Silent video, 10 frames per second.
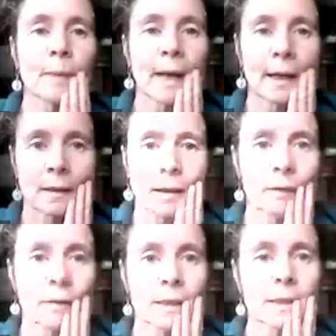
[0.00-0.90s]
Hannah
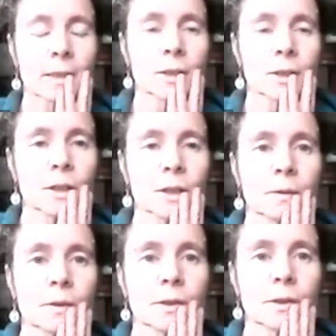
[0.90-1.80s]
Arendt, and
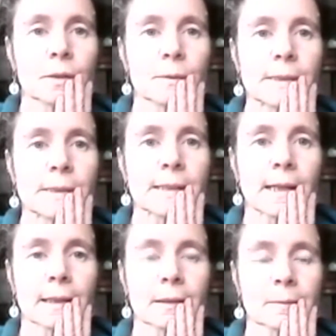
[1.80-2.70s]
she
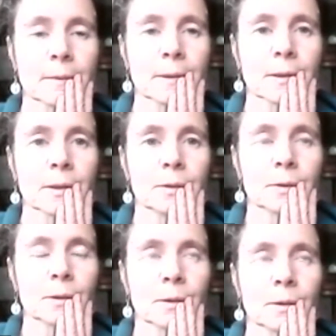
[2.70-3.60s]
was saying,
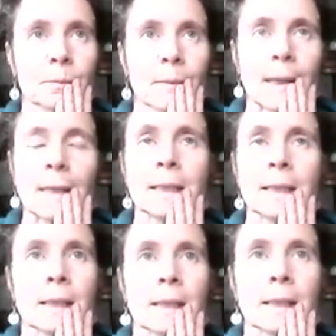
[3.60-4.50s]
you know,
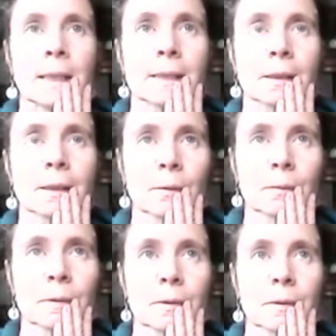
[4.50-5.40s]
many years
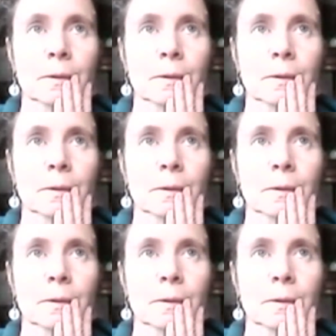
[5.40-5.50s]
ago,